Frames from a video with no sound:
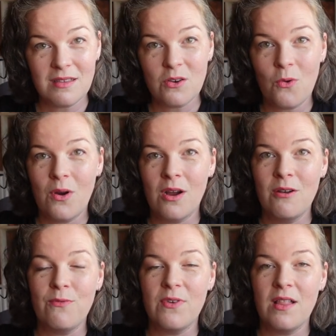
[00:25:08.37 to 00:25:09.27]
store
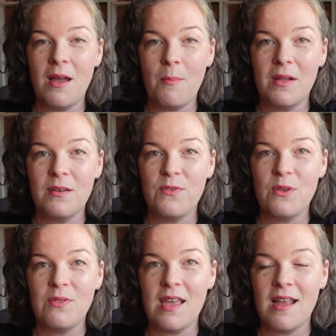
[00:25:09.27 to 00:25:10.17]
and fill up on a
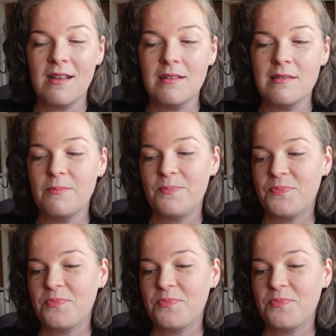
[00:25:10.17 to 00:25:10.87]
few things.